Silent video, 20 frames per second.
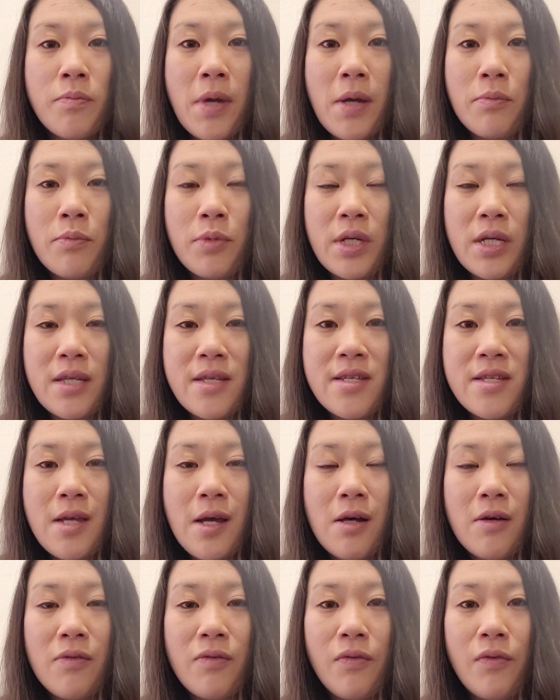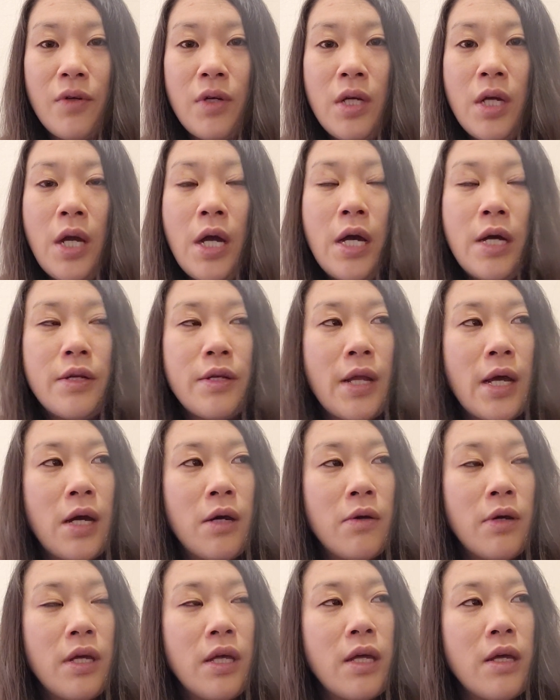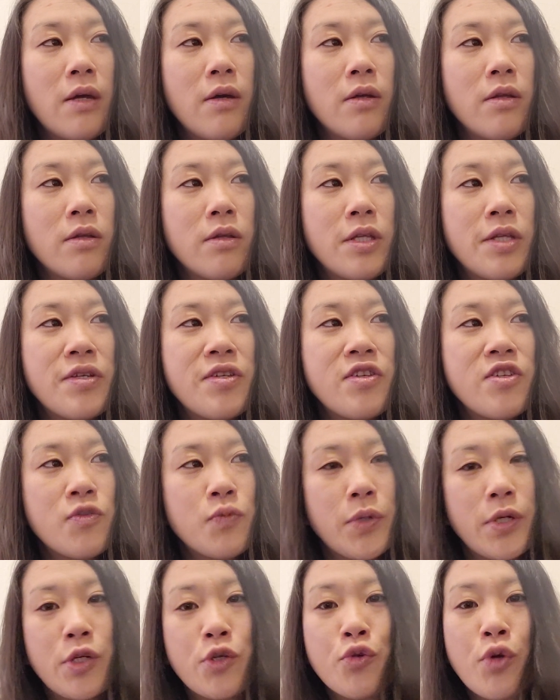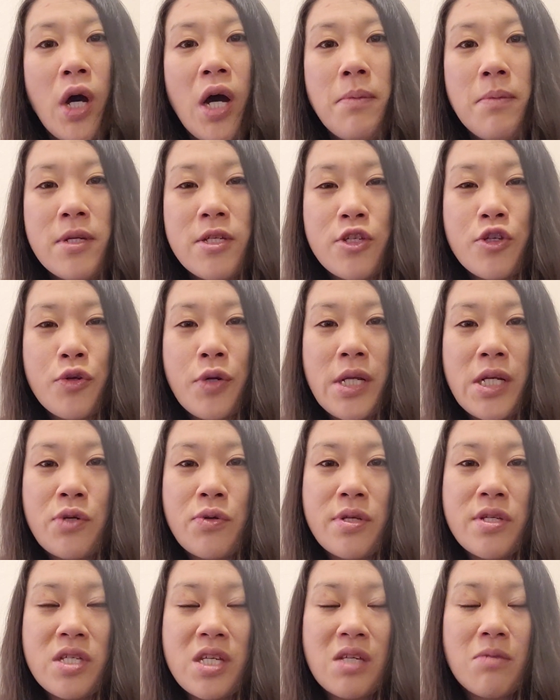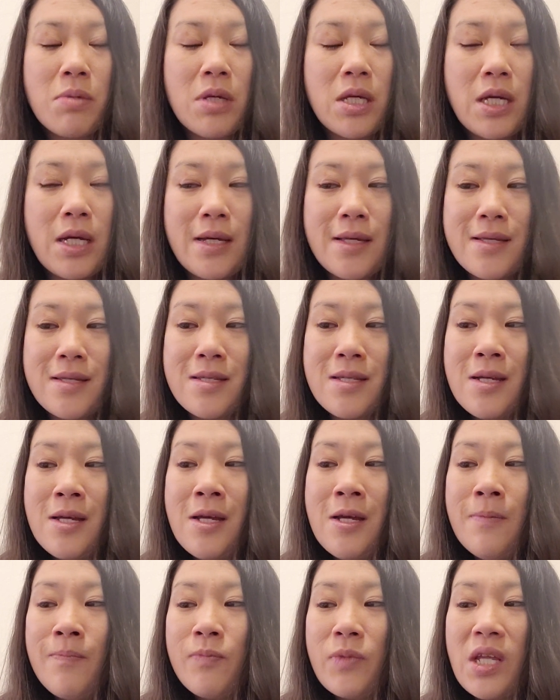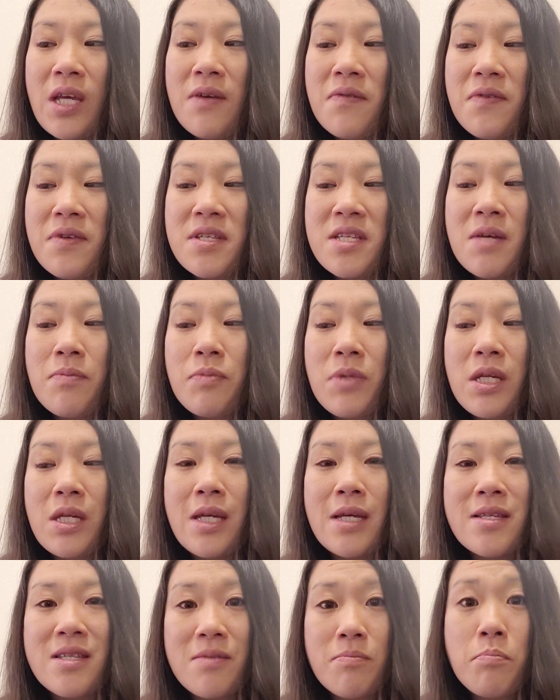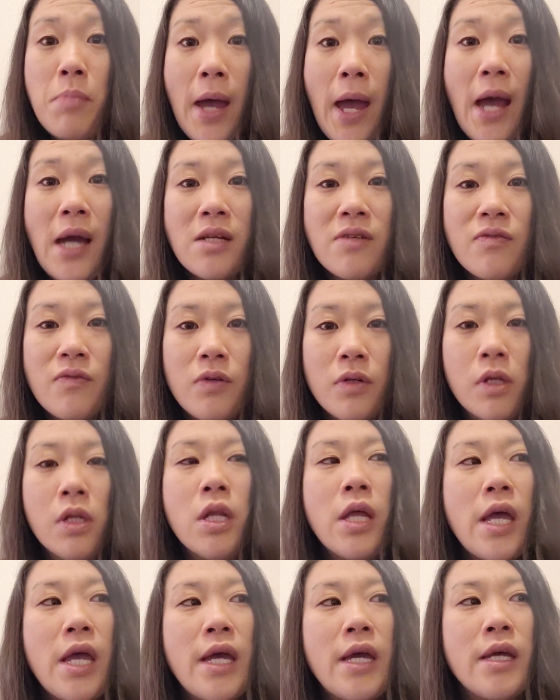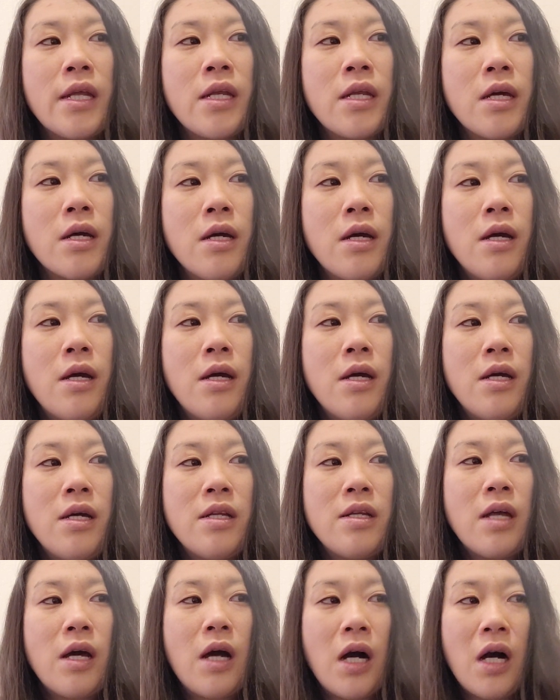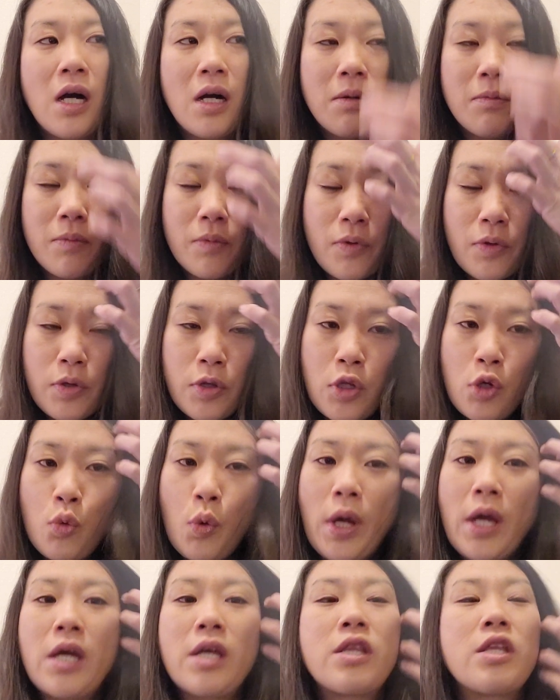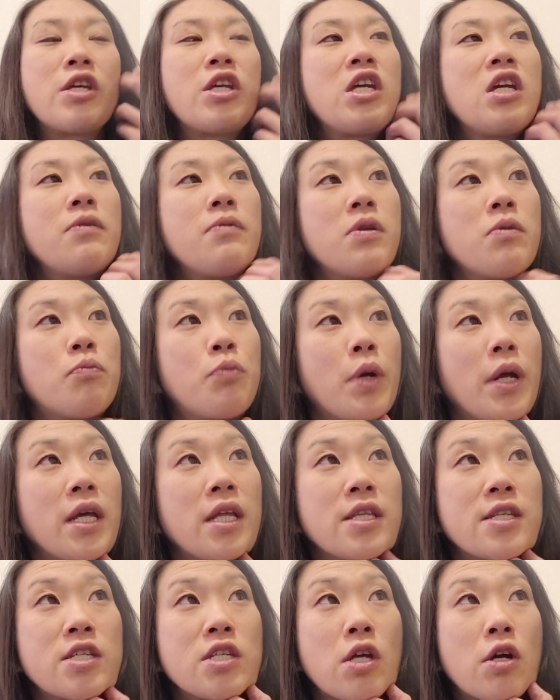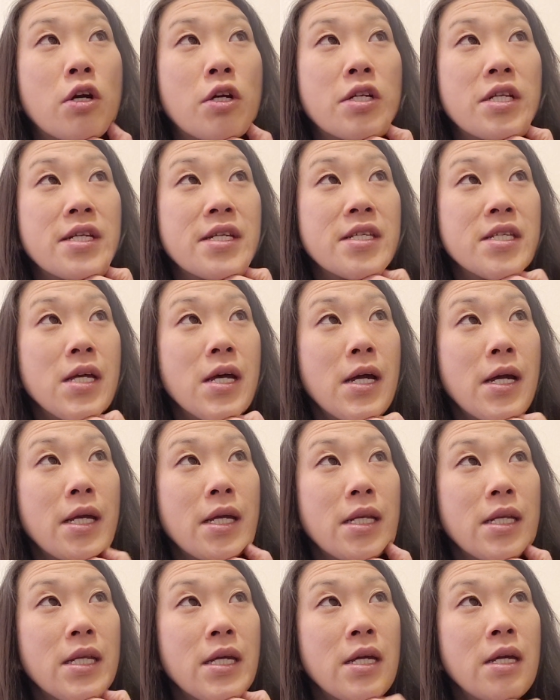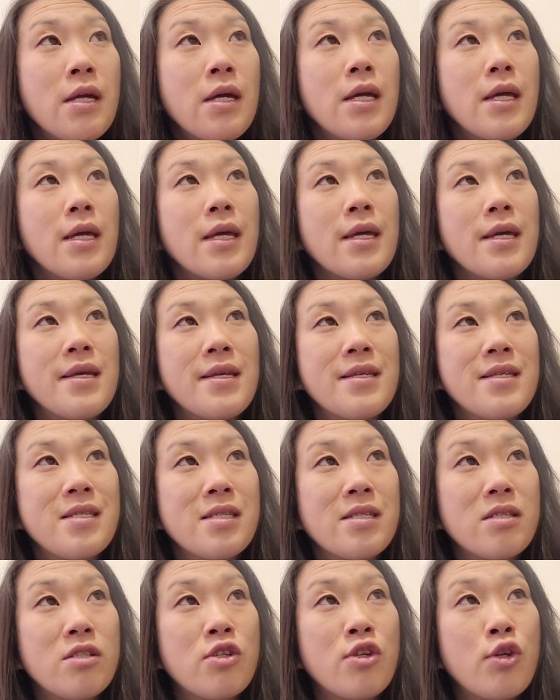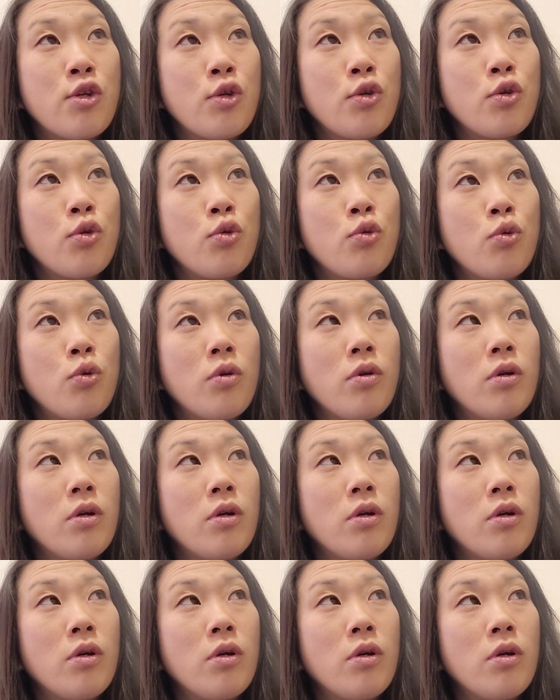memory itself. Now, this is where traumas are interesting, because if something is impactful, and the way the human brains are designed is to